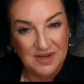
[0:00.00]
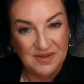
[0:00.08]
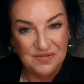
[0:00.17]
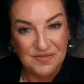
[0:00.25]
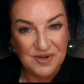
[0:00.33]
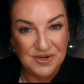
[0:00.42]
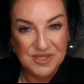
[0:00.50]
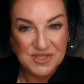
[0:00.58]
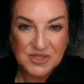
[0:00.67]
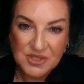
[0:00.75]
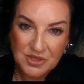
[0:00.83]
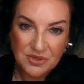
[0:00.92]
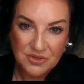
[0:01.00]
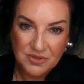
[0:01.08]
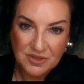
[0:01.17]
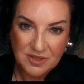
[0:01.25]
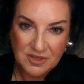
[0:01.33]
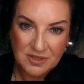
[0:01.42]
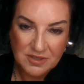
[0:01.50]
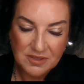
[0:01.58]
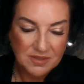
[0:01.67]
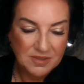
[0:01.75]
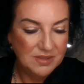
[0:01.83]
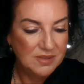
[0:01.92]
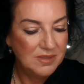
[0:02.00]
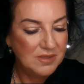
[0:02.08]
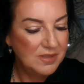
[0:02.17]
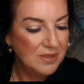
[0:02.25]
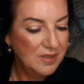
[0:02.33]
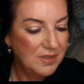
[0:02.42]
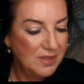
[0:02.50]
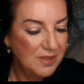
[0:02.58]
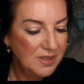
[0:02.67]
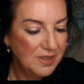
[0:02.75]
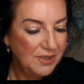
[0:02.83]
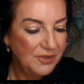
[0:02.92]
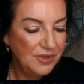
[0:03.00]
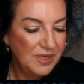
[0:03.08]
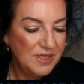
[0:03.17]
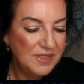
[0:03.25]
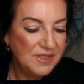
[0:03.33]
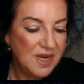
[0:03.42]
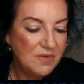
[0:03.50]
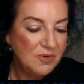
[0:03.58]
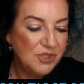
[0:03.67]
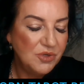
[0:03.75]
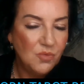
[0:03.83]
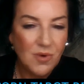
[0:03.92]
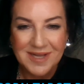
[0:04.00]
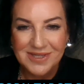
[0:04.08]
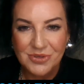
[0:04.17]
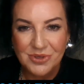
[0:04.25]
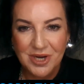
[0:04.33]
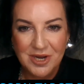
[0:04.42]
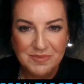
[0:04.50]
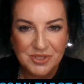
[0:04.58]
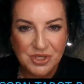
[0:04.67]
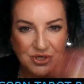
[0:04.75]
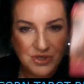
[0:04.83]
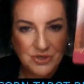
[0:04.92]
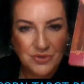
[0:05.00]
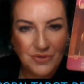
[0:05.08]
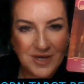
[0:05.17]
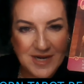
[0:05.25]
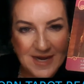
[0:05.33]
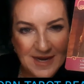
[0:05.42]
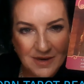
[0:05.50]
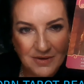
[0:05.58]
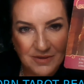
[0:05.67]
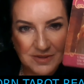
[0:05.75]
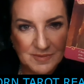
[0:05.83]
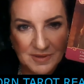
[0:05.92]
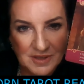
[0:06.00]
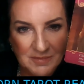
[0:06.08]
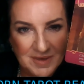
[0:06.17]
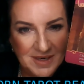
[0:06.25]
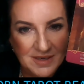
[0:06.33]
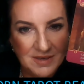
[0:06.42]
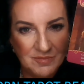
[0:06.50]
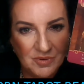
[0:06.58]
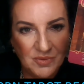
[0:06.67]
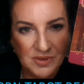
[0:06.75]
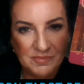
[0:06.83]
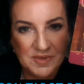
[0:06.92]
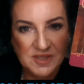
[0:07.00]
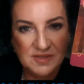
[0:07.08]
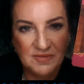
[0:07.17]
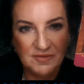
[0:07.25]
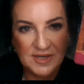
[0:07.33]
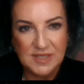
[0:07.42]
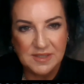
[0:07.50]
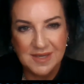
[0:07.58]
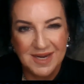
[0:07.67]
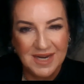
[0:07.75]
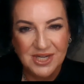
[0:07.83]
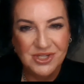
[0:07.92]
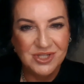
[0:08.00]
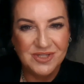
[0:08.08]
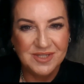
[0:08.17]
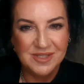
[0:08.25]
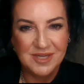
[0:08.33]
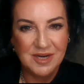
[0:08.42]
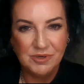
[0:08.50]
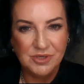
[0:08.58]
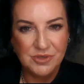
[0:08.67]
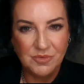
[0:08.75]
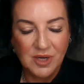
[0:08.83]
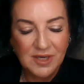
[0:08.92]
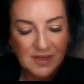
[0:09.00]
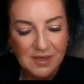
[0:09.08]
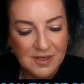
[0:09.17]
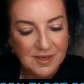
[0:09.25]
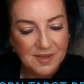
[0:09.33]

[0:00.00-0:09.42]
Very soon. Clearly decide what you want so it comes to you now. It's probably my number one piece of advice. Just decide what you want.